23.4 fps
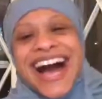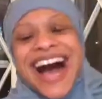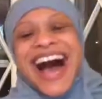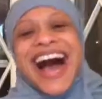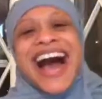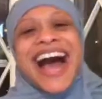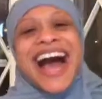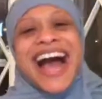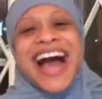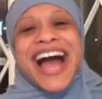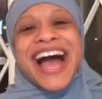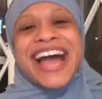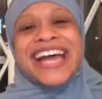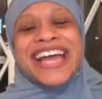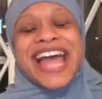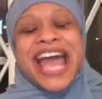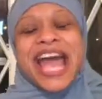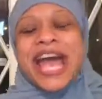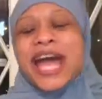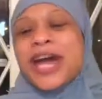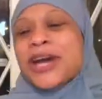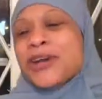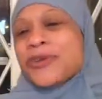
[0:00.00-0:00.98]
Hi,
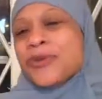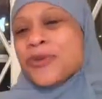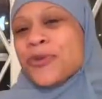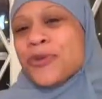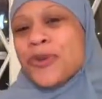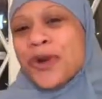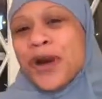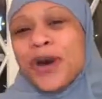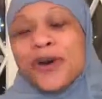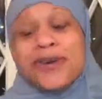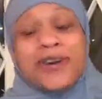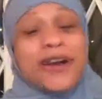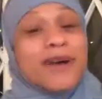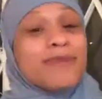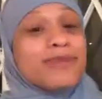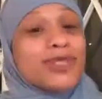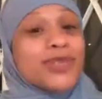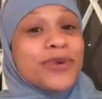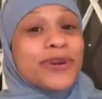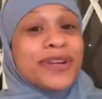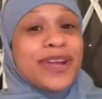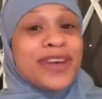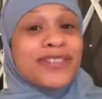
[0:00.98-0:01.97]
and welcome
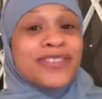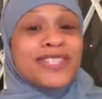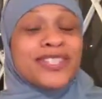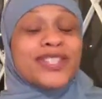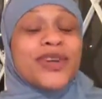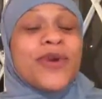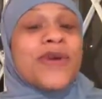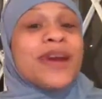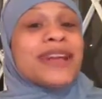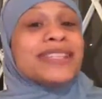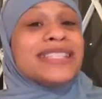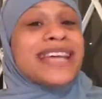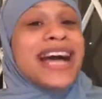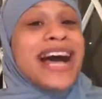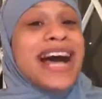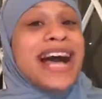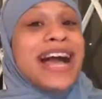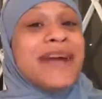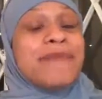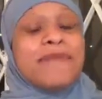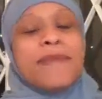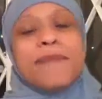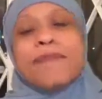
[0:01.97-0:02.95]
to another story
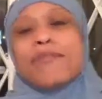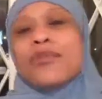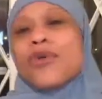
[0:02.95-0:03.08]
time